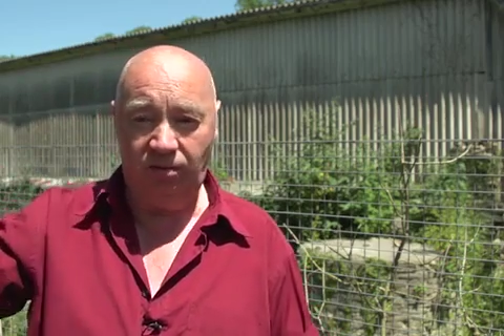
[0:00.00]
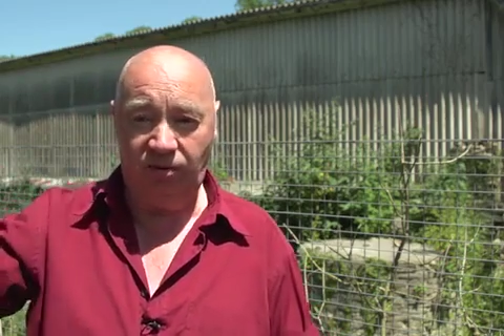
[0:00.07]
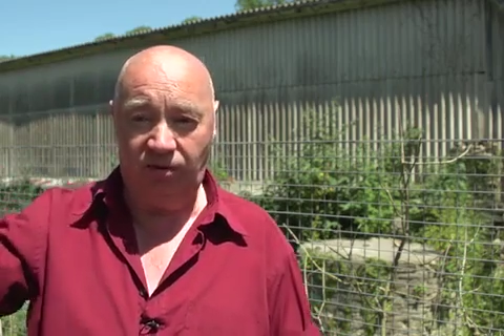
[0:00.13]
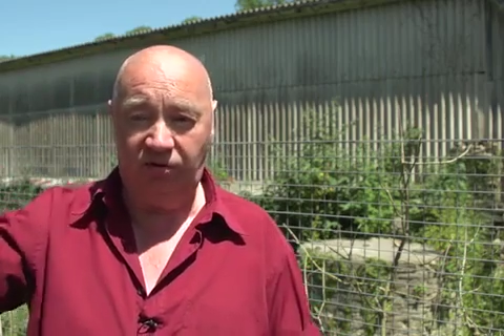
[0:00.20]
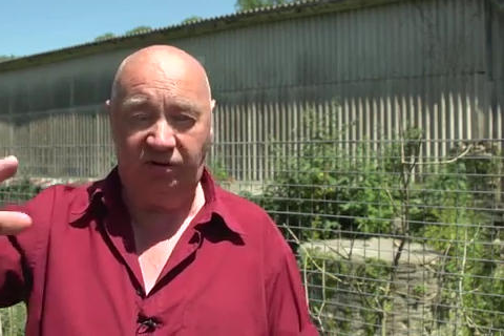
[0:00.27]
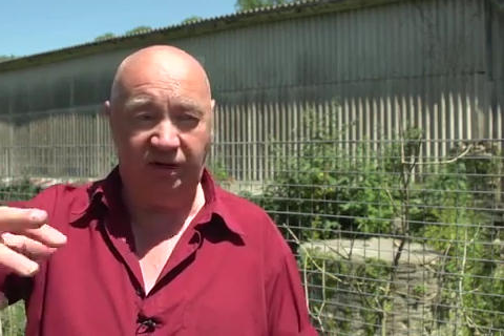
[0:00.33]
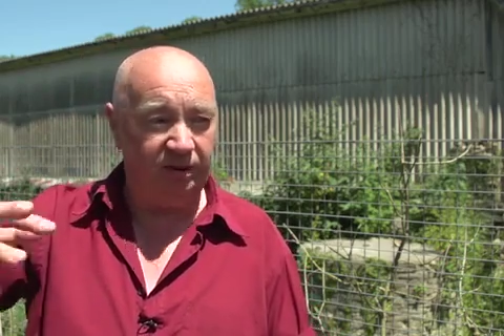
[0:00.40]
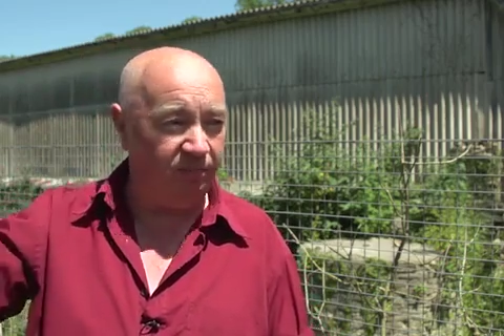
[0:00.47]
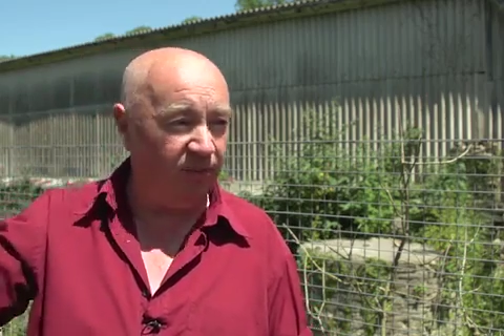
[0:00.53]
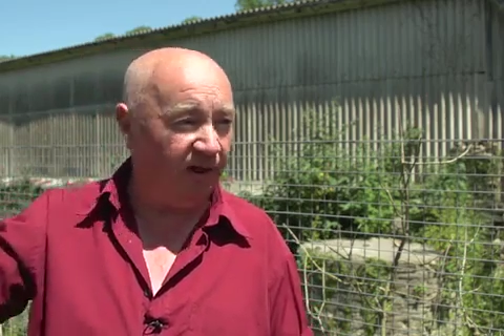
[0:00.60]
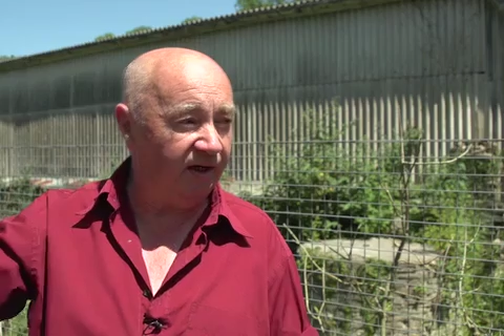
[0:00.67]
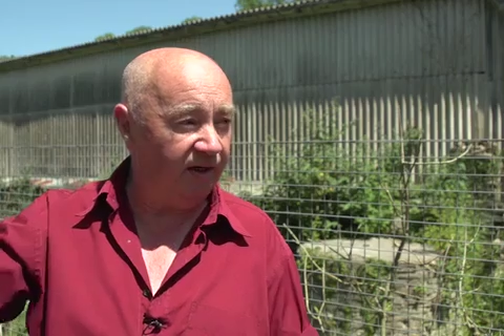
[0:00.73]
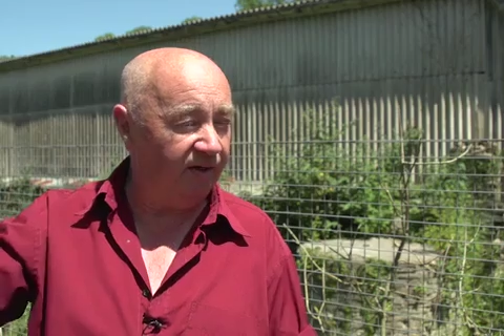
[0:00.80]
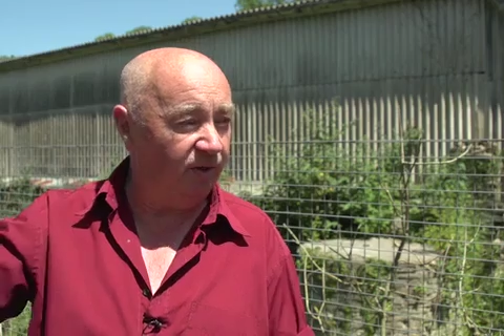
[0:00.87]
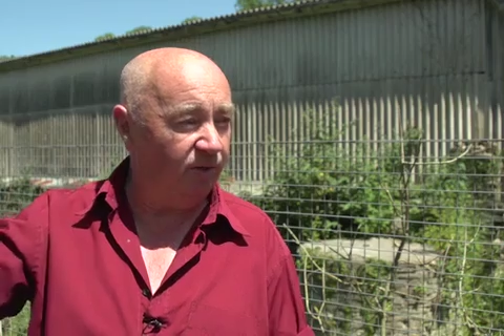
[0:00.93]
We'll say
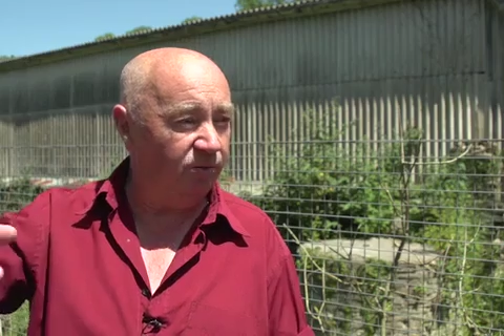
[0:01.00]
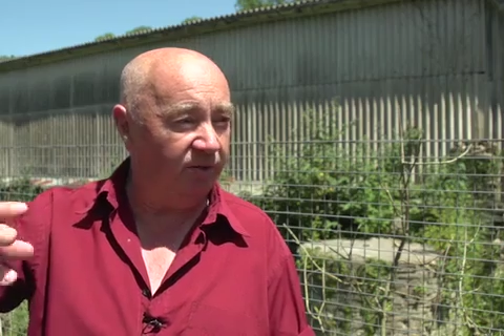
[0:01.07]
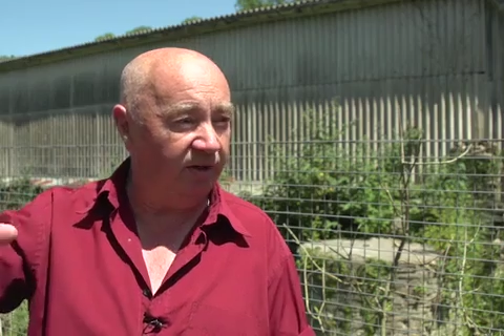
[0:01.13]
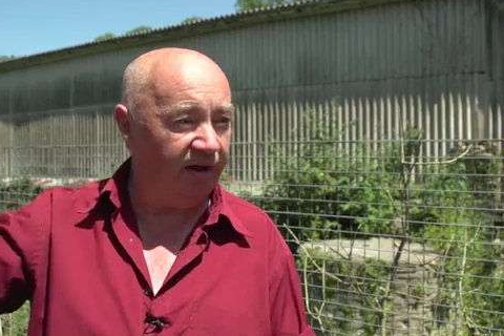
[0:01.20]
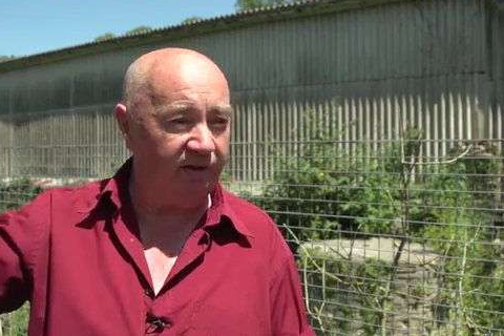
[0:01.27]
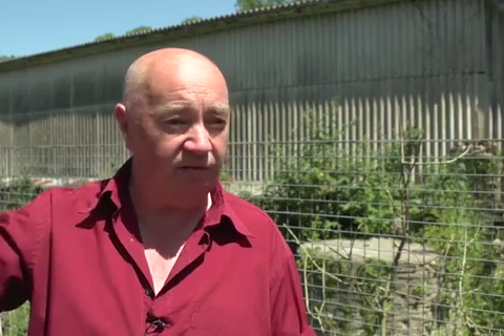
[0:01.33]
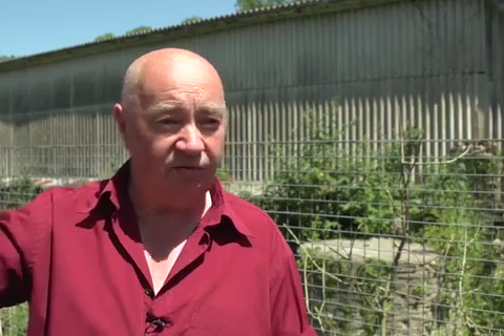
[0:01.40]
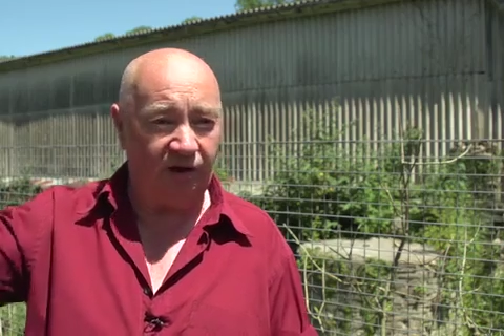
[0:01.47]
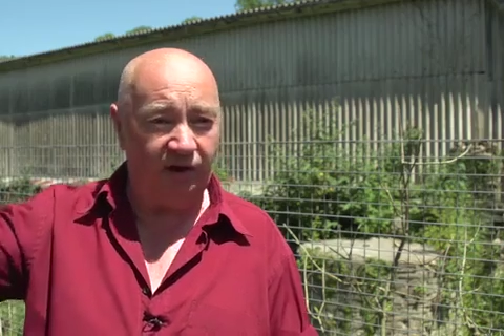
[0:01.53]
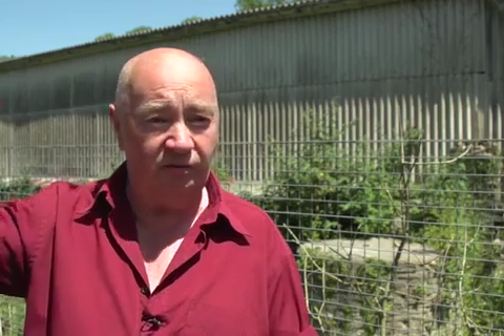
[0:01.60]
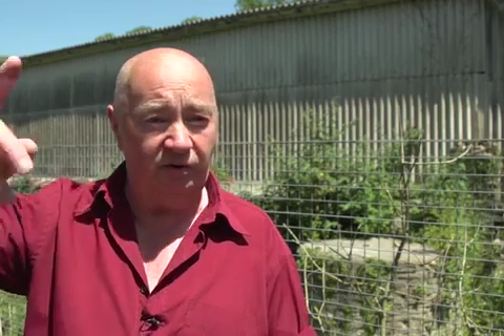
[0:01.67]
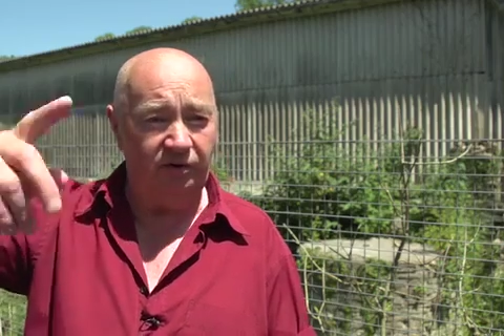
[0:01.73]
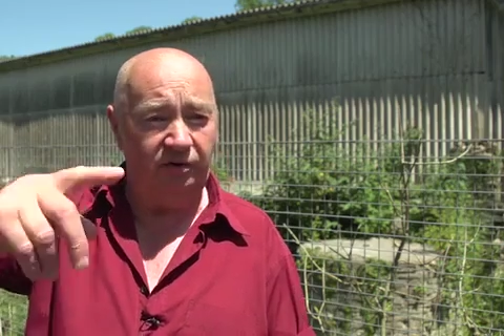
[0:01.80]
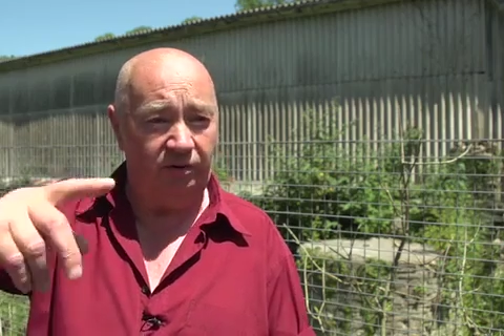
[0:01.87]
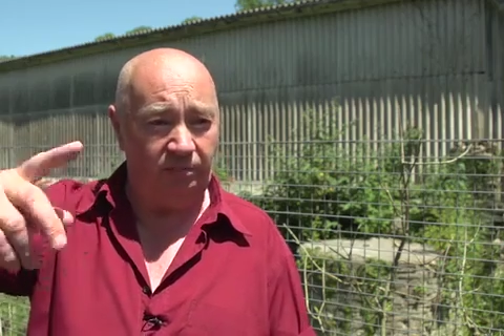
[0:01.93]
back in the old days,
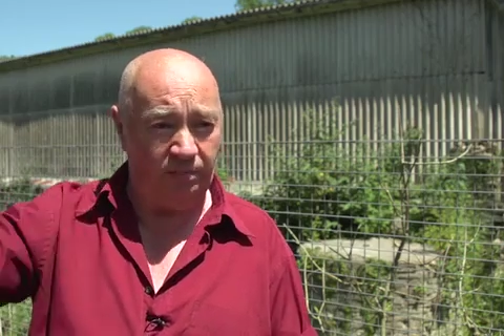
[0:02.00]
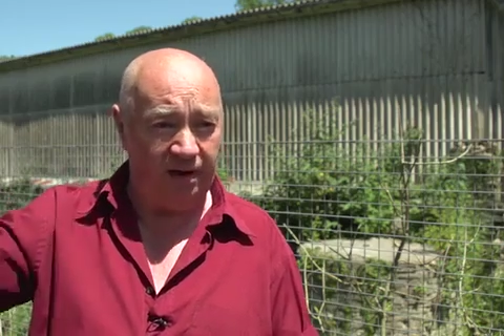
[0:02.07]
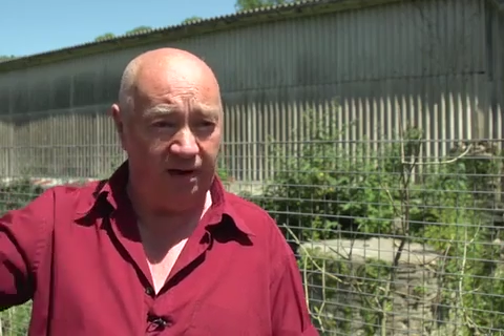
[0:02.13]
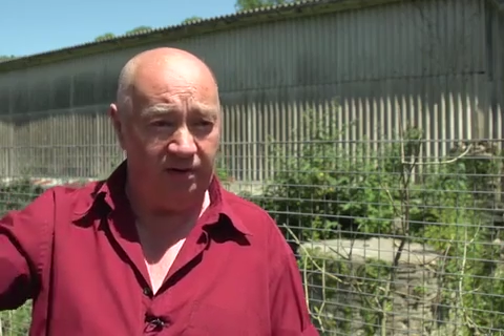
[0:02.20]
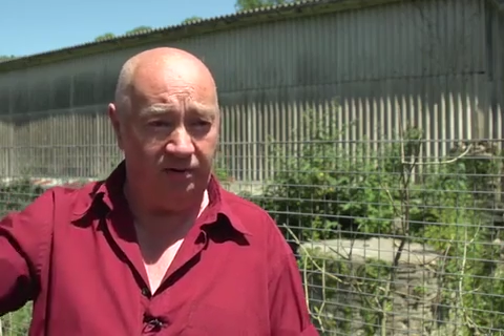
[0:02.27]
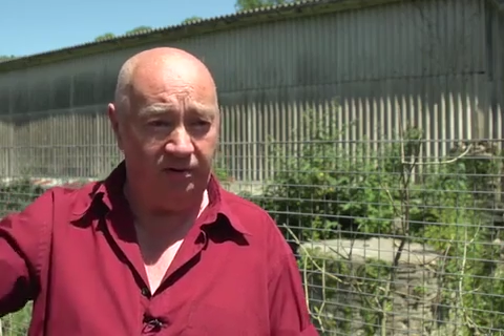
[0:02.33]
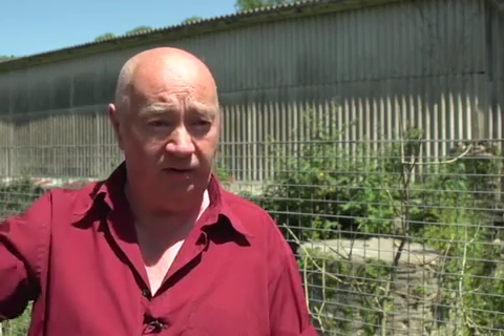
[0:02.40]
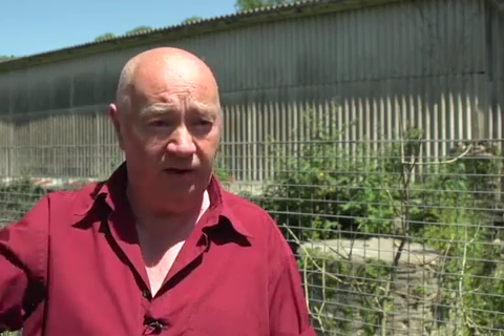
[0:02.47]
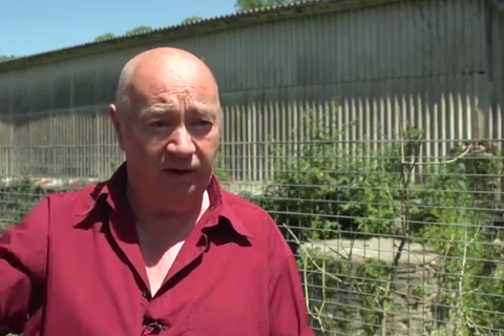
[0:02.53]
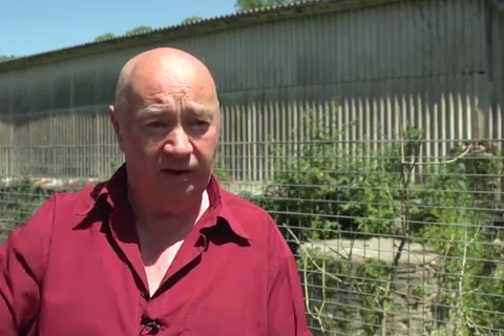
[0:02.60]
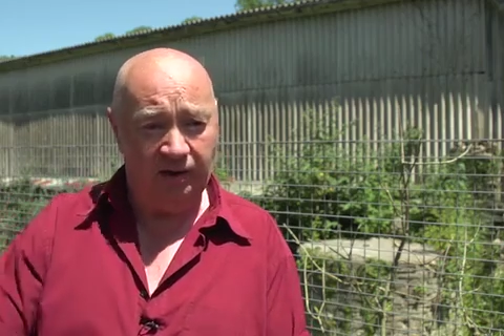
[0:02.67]
500 pound.